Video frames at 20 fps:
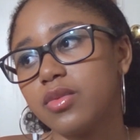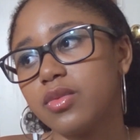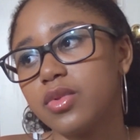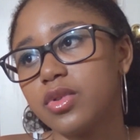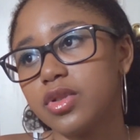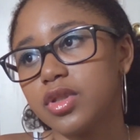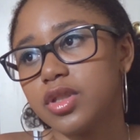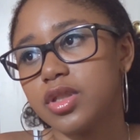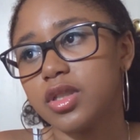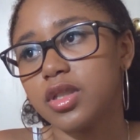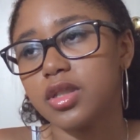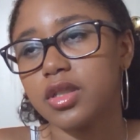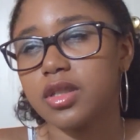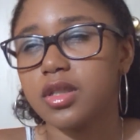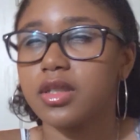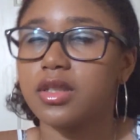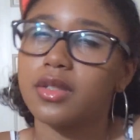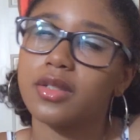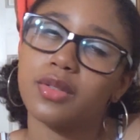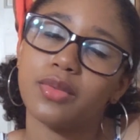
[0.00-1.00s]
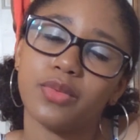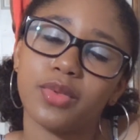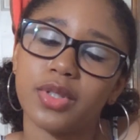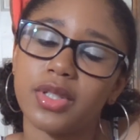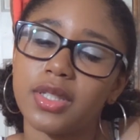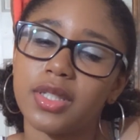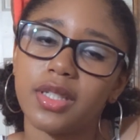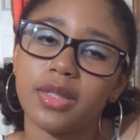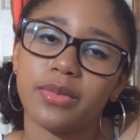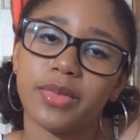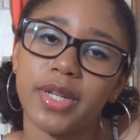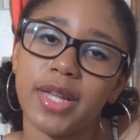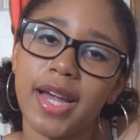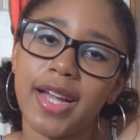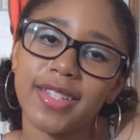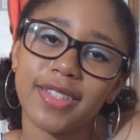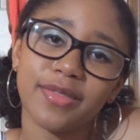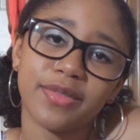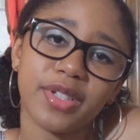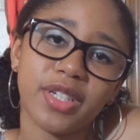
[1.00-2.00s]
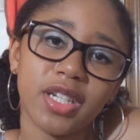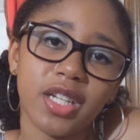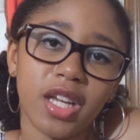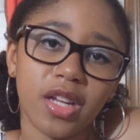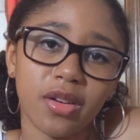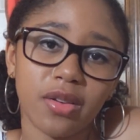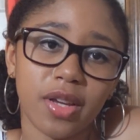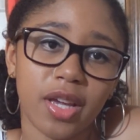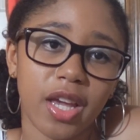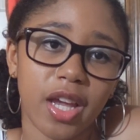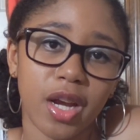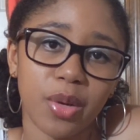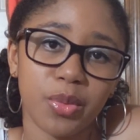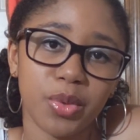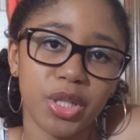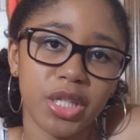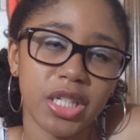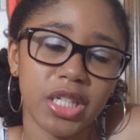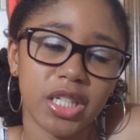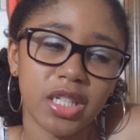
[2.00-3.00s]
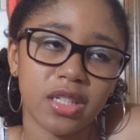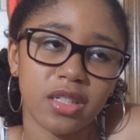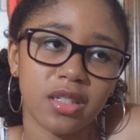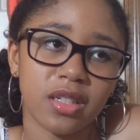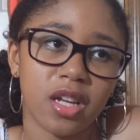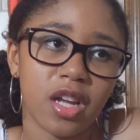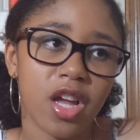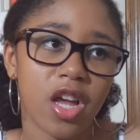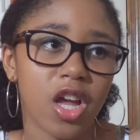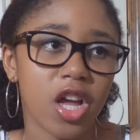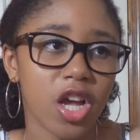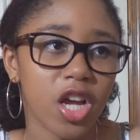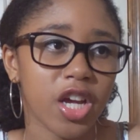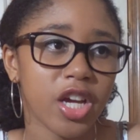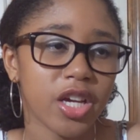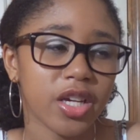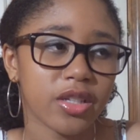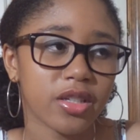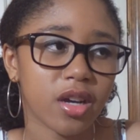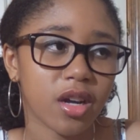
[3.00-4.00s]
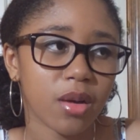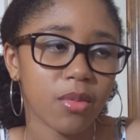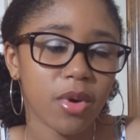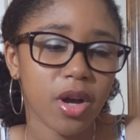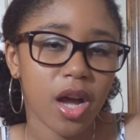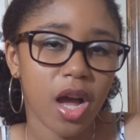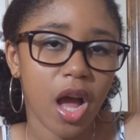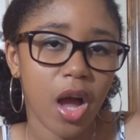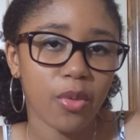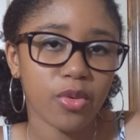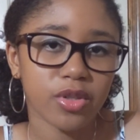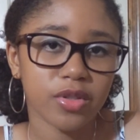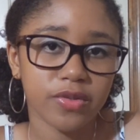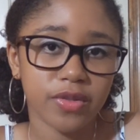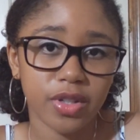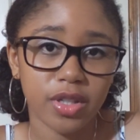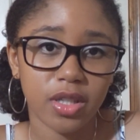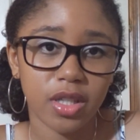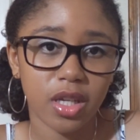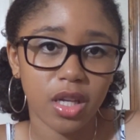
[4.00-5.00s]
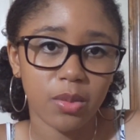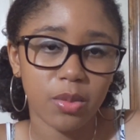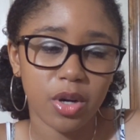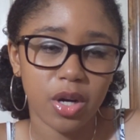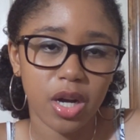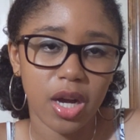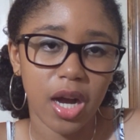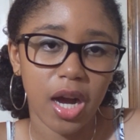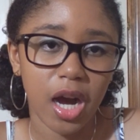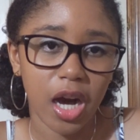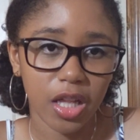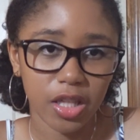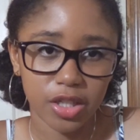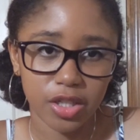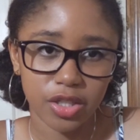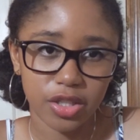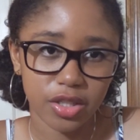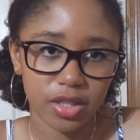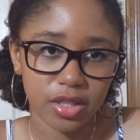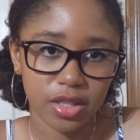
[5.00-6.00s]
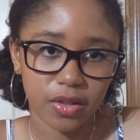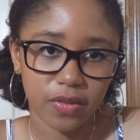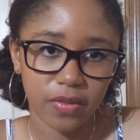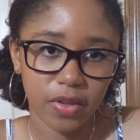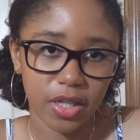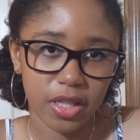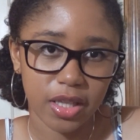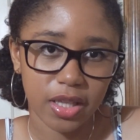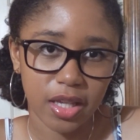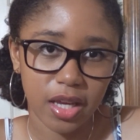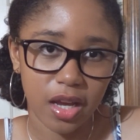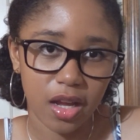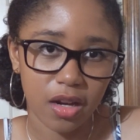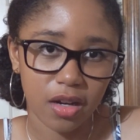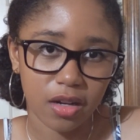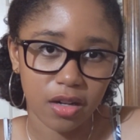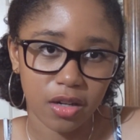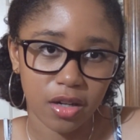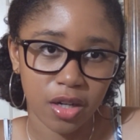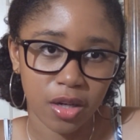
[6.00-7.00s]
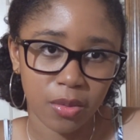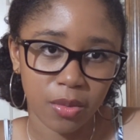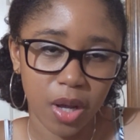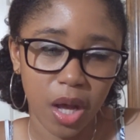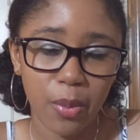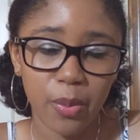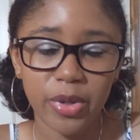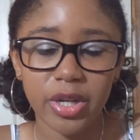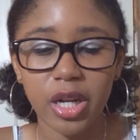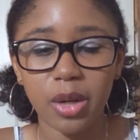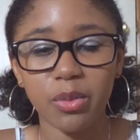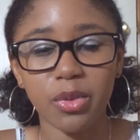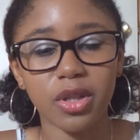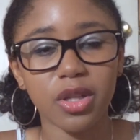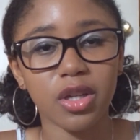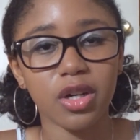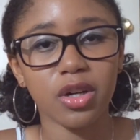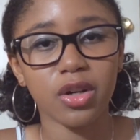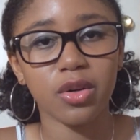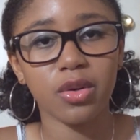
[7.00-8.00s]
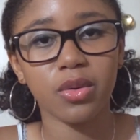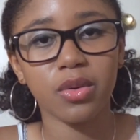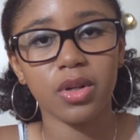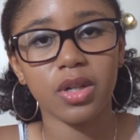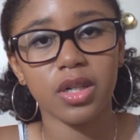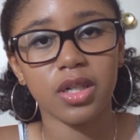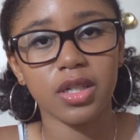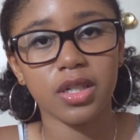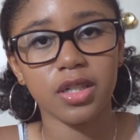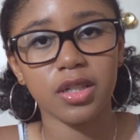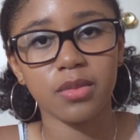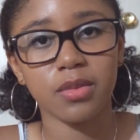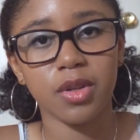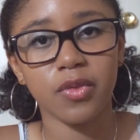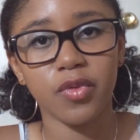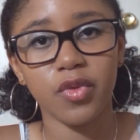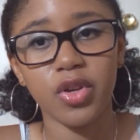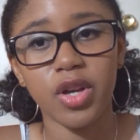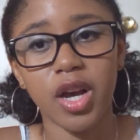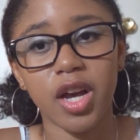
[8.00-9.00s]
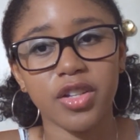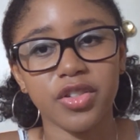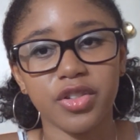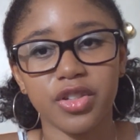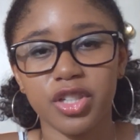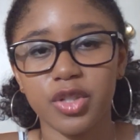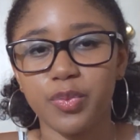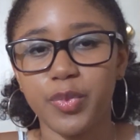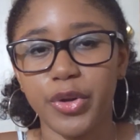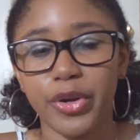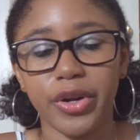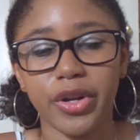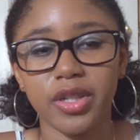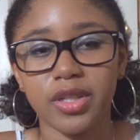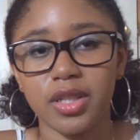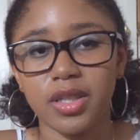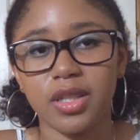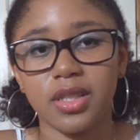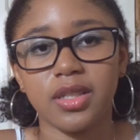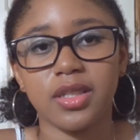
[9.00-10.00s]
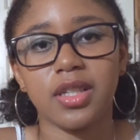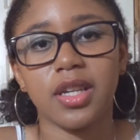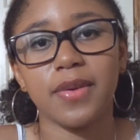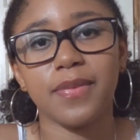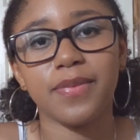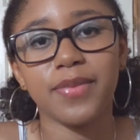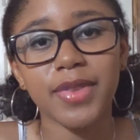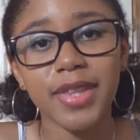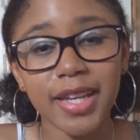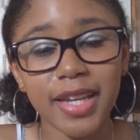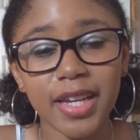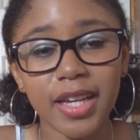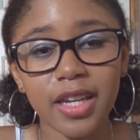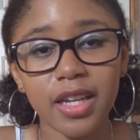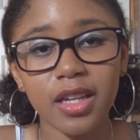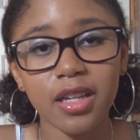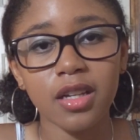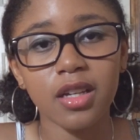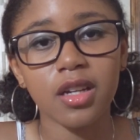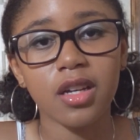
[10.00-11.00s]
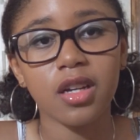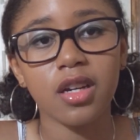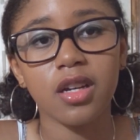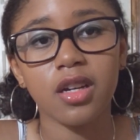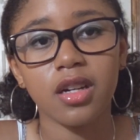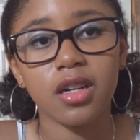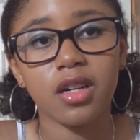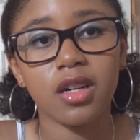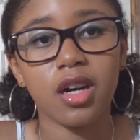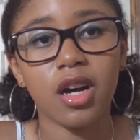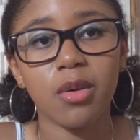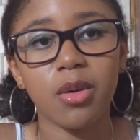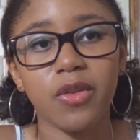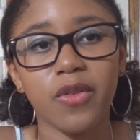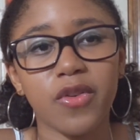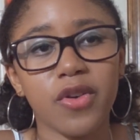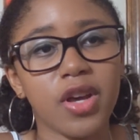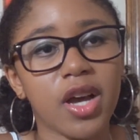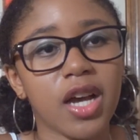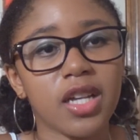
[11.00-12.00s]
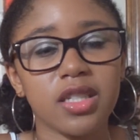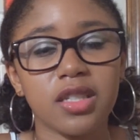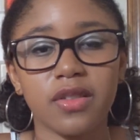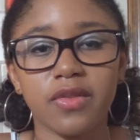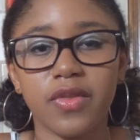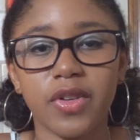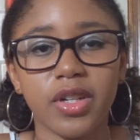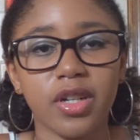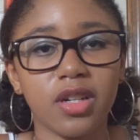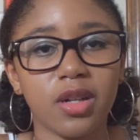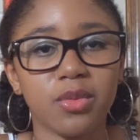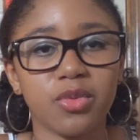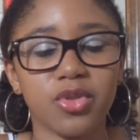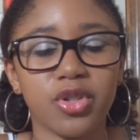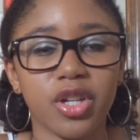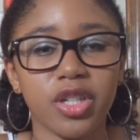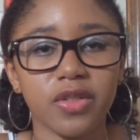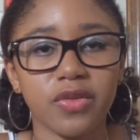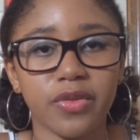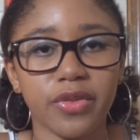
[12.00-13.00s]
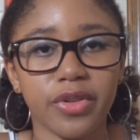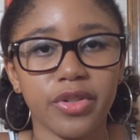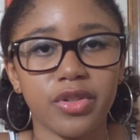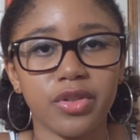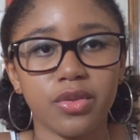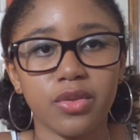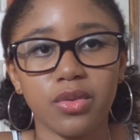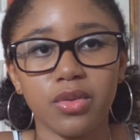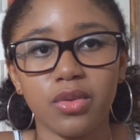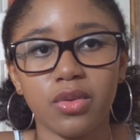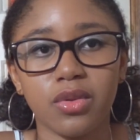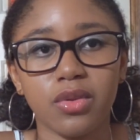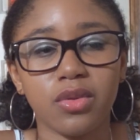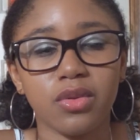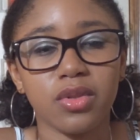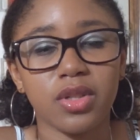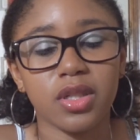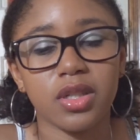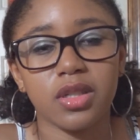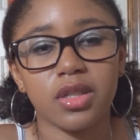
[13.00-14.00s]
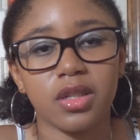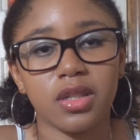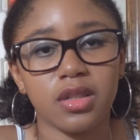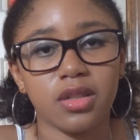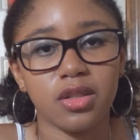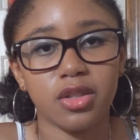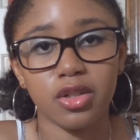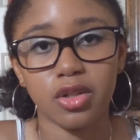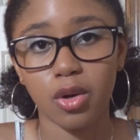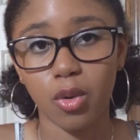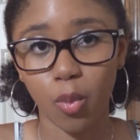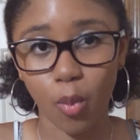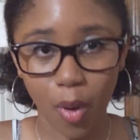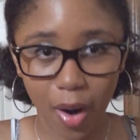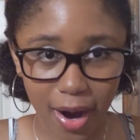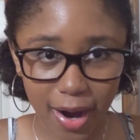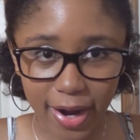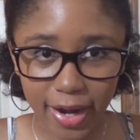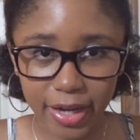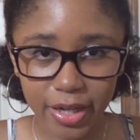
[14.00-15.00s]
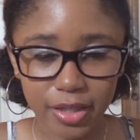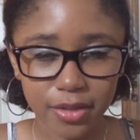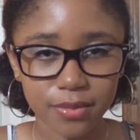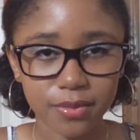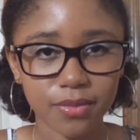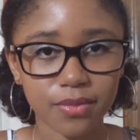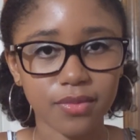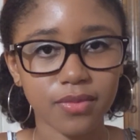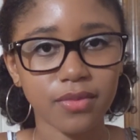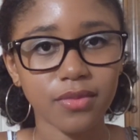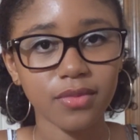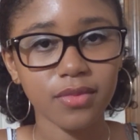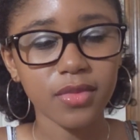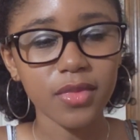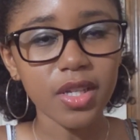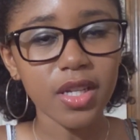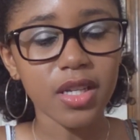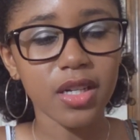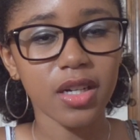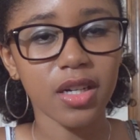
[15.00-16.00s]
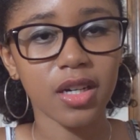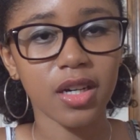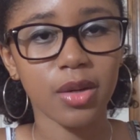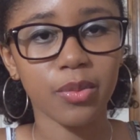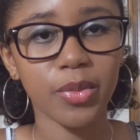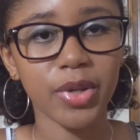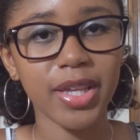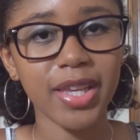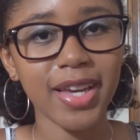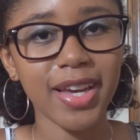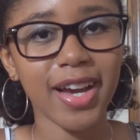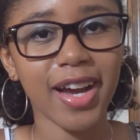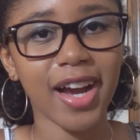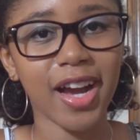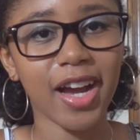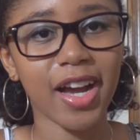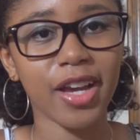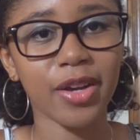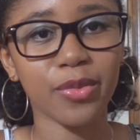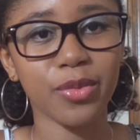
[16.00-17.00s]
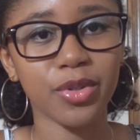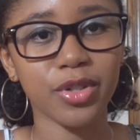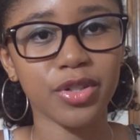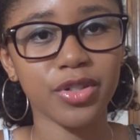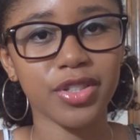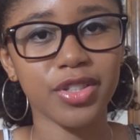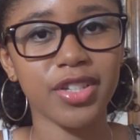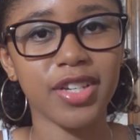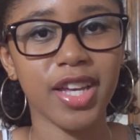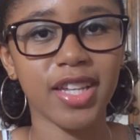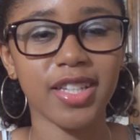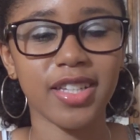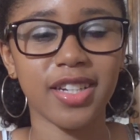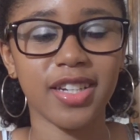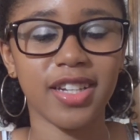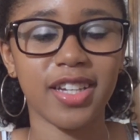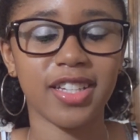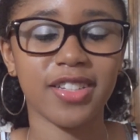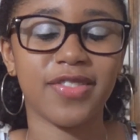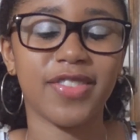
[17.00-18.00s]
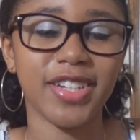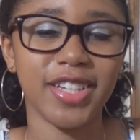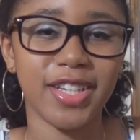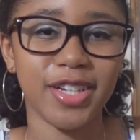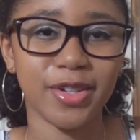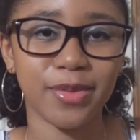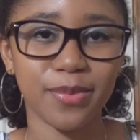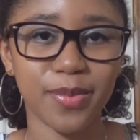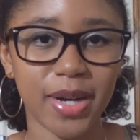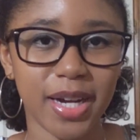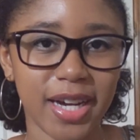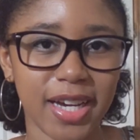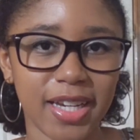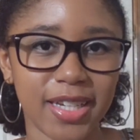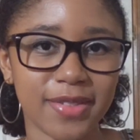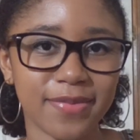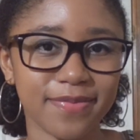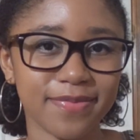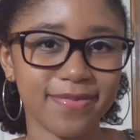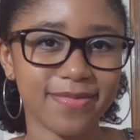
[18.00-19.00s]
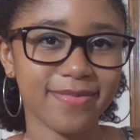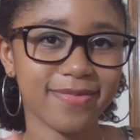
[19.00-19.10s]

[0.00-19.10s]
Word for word: We'll just, we'll see. But yeah, I just wanted to get on camera and talk about how I was feeling about college and stuff like that. Um, comment down below um, if you guys are experiencing the same thing. Uh, you guys have ended up transferring schools and you know why. Um, and yeah, I will see you guys in the next video. Bye.